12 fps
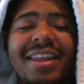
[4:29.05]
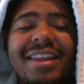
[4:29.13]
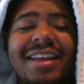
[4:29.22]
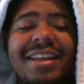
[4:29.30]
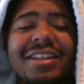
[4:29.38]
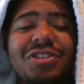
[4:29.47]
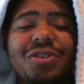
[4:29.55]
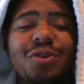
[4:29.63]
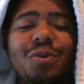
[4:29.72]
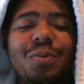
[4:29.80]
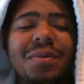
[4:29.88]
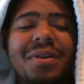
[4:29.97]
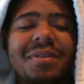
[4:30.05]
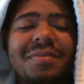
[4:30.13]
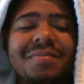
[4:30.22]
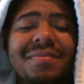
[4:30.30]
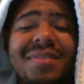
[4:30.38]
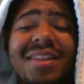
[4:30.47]
in like a tube,
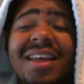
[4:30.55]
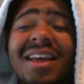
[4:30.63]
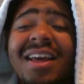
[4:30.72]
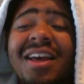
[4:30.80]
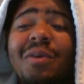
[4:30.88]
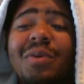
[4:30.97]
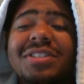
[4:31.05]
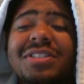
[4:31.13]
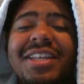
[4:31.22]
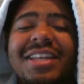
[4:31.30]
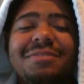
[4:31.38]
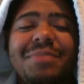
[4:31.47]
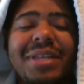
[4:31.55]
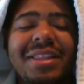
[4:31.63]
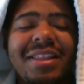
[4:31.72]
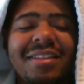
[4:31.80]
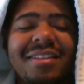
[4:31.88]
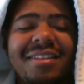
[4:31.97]
which gives me
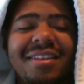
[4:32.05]
the